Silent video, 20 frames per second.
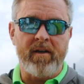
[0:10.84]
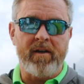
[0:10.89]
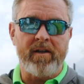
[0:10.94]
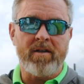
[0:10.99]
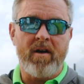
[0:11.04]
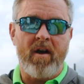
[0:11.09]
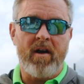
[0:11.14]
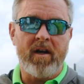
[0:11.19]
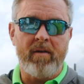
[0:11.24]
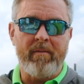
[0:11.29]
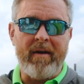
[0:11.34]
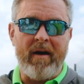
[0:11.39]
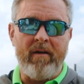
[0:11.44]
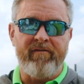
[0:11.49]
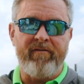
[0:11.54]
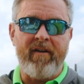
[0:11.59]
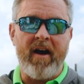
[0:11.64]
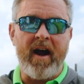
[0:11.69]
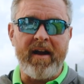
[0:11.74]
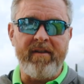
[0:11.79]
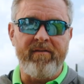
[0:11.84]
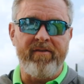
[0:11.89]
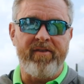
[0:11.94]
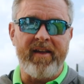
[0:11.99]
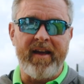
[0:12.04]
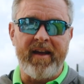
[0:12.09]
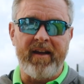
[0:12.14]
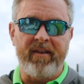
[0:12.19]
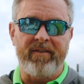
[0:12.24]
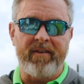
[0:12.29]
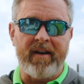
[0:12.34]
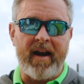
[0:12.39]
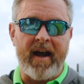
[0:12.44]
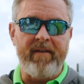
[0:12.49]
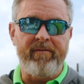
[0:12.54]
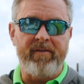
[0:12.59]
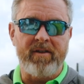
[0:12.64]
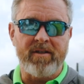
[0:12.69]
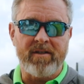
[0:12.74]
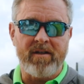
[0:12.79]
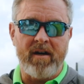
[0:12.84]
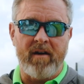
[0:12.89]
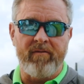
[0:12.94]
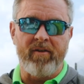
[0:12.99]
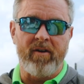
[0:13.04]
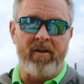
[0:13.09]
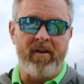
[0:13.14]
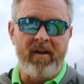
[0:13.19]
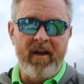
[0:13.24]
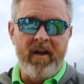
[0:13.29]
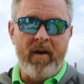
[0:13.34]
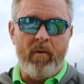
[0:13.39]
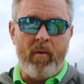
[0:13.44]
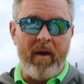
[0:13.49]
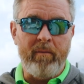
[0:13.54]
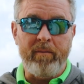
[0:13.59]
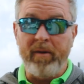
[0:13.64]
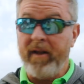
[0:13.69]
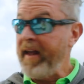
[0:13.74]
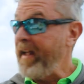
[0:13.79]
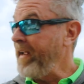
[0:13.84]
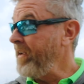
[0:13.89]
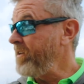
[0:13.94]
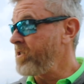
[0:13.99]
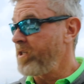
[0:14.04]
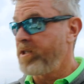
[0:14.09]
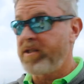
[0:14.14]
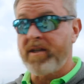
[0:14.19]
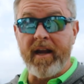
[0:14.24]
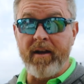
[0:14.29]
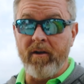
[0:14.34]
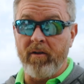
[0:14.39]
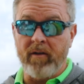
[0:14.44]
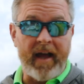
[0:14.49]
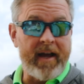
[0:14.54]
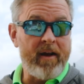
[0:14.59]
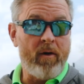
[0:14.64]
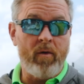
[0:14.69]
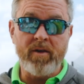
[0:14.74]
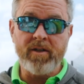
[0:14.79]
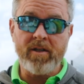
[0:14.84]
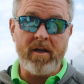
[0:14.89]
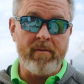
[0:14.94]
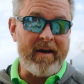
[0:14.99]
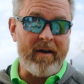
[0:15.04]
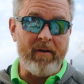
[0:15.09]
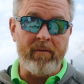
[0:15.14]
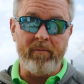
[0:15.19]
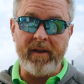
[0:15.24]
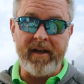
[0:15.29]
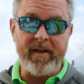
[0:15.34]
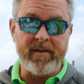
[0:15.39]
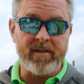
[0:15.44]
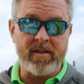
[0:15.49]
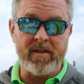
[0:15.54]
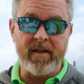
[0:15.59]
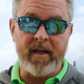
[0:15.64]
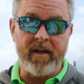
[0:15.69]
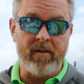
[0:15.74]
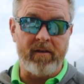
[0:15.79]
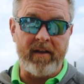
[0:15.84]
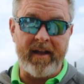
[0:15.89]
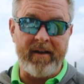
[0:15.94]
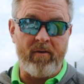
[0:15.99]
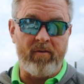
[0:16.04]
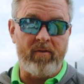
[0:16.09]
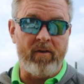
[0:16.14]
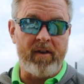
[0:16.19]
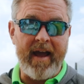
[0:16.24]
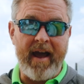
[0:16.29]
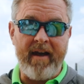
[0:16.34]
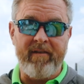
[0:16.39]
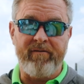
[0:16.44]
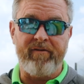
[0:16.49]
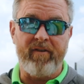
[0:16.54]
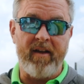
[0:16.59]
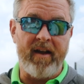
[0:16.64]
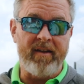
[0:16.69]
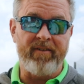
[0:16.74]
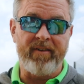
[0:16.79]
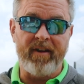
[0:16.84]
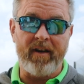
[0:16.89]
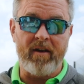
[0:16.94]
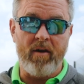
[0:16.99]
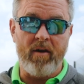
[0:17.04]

going to talk about 5 things that I've discovered while playing as a single. I always come out and play as a single. I don't really have friends that